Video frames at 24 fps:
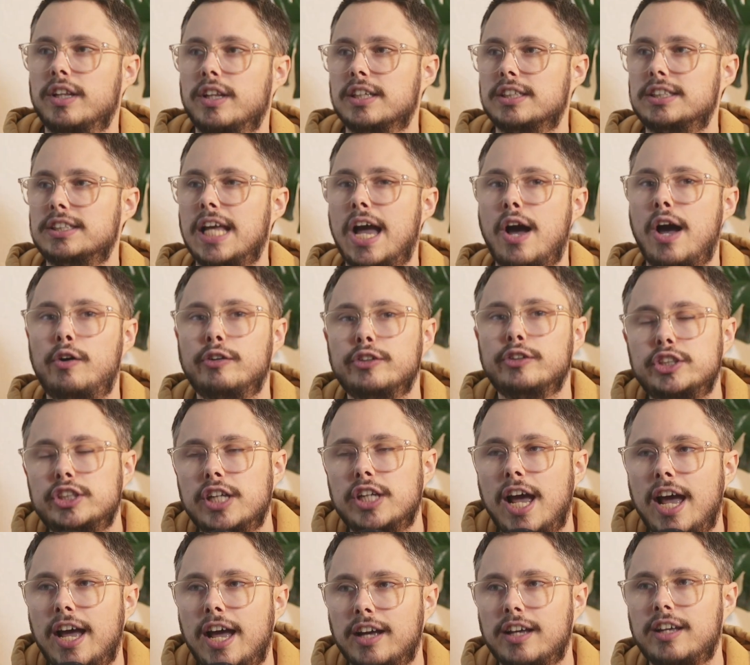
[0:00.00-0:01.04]
the sound
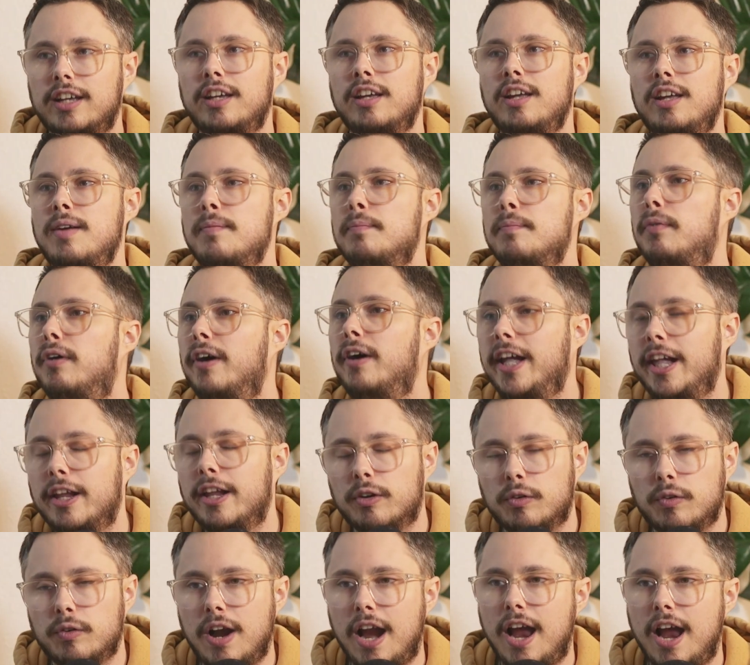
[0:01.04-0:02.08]
check, playing
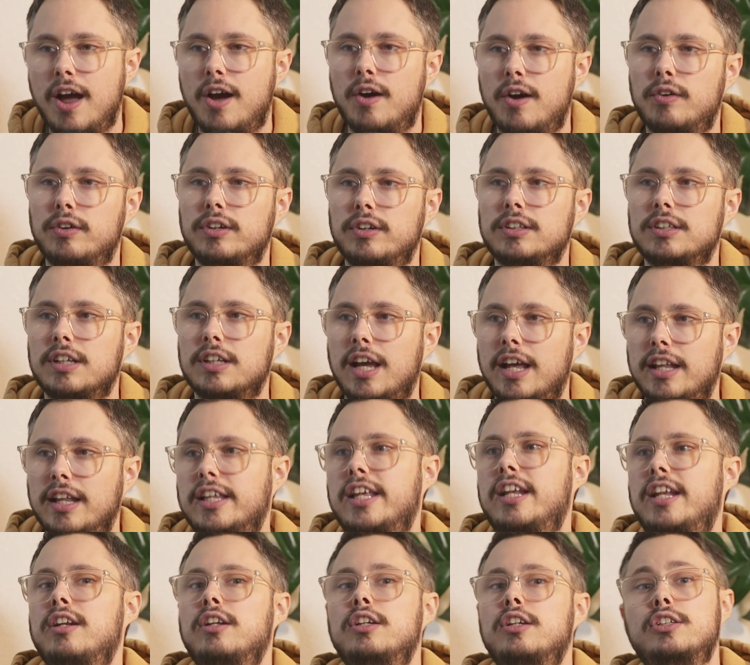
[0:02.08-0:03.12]
around, and
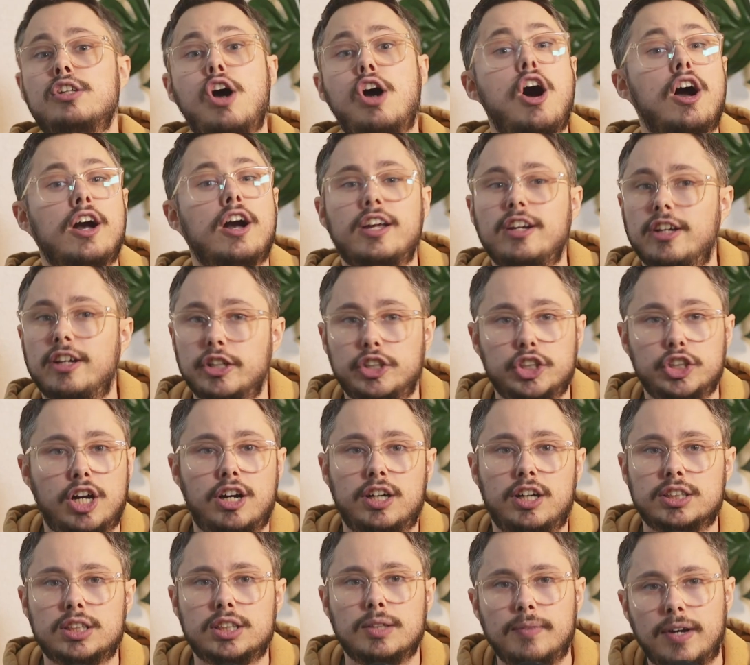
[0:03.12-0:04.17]
then talking to
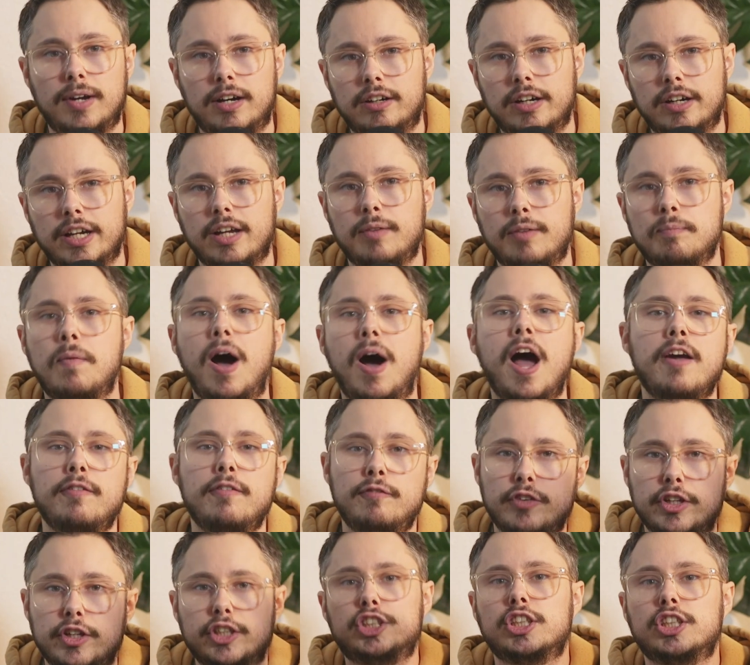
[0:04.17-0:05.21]
Josh about like my
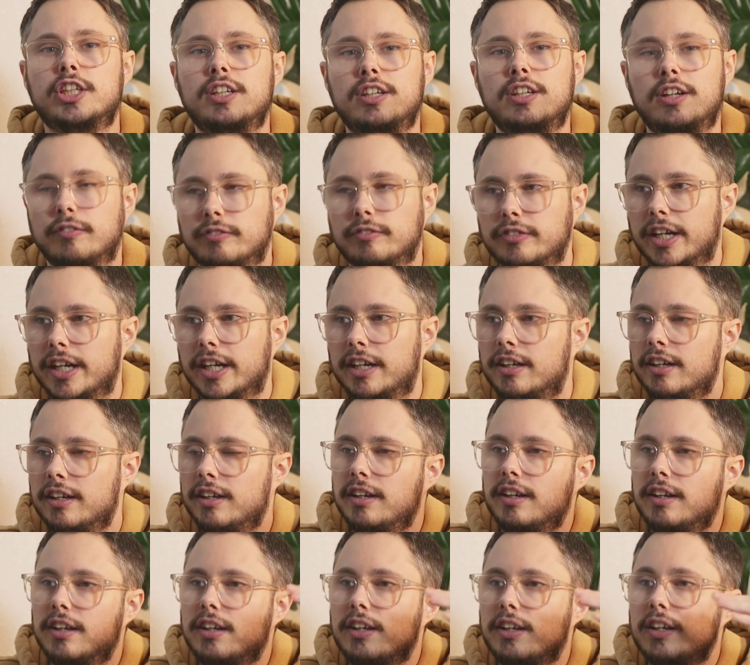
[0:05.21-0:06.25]
vision of like
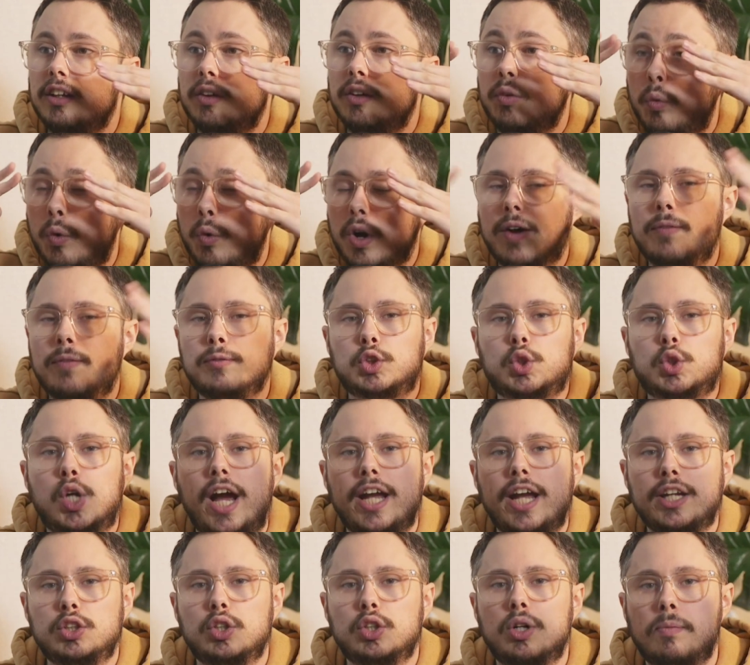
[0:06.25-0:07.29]
what I'm
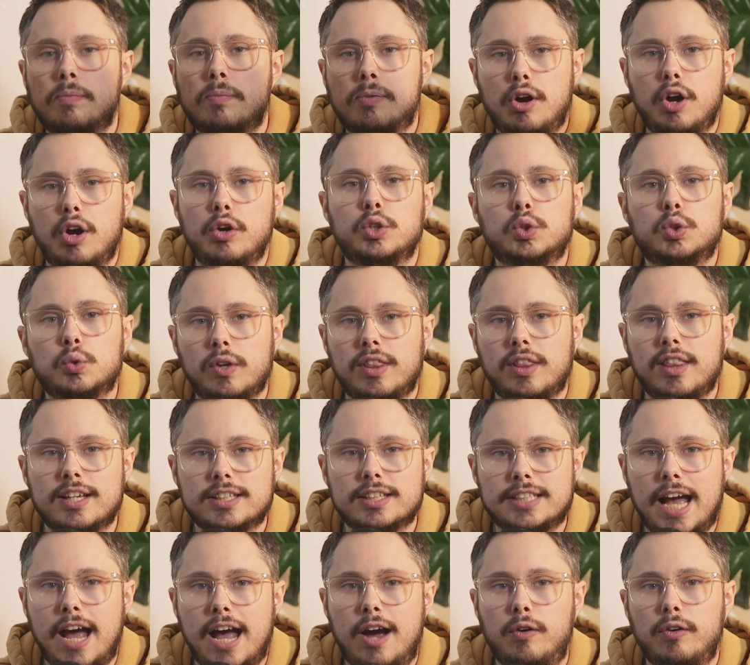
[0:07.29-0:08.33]
trying to approach with
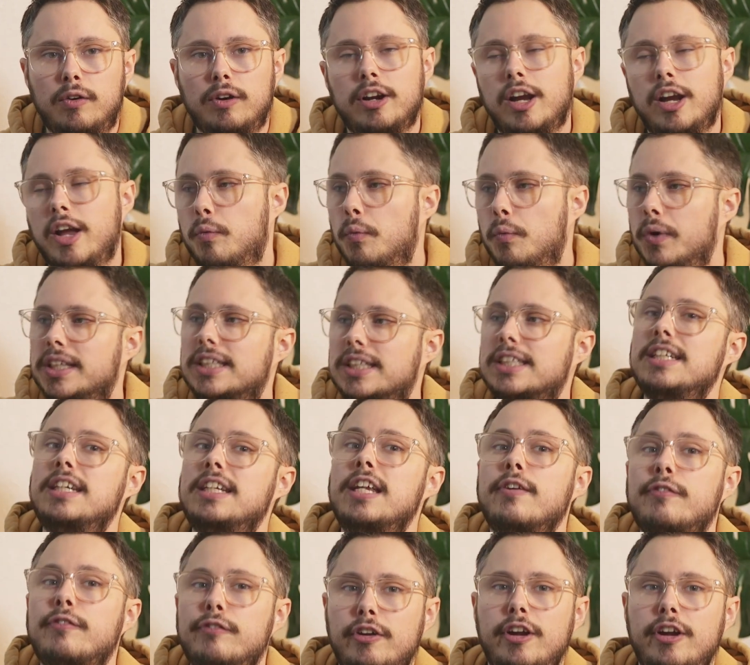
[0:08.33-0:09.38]
this hour and what's
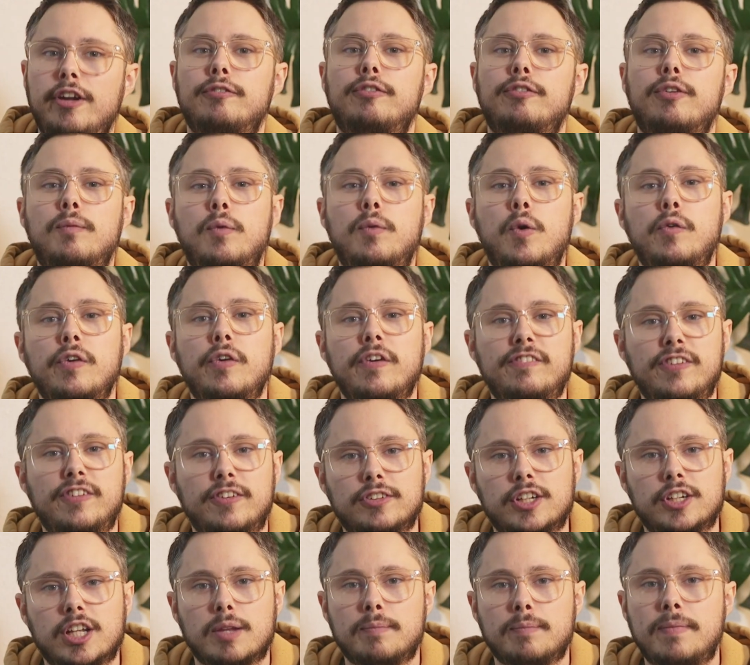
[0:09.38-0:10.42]
different from what we
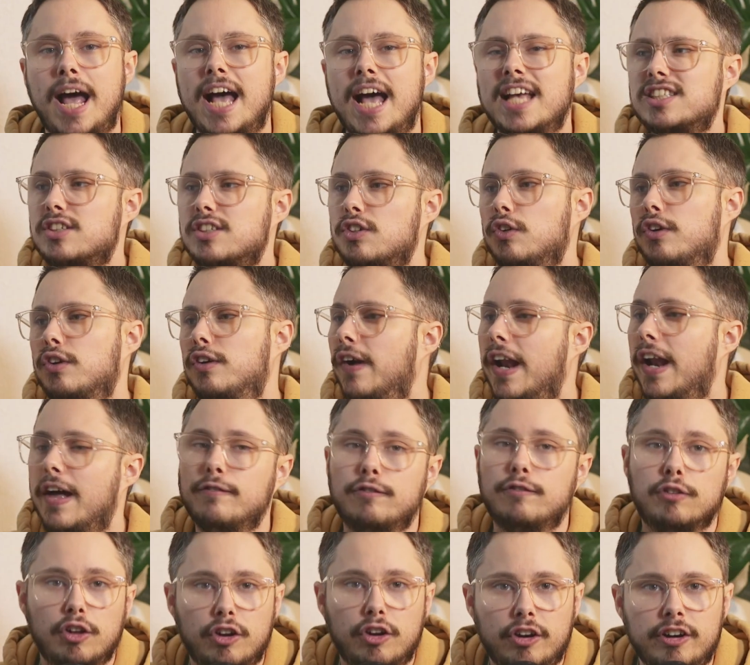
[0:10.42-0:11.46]
filmed in the past or what
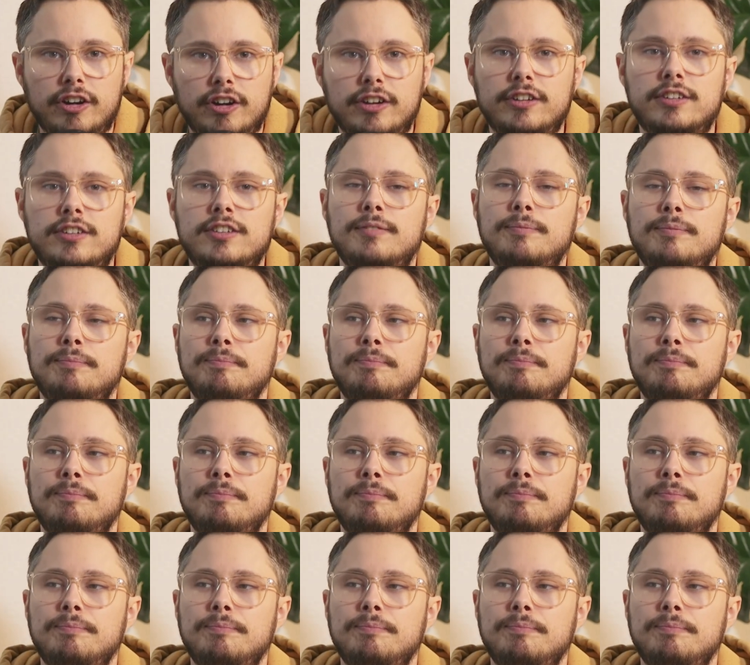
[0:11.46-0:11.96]
I've learned.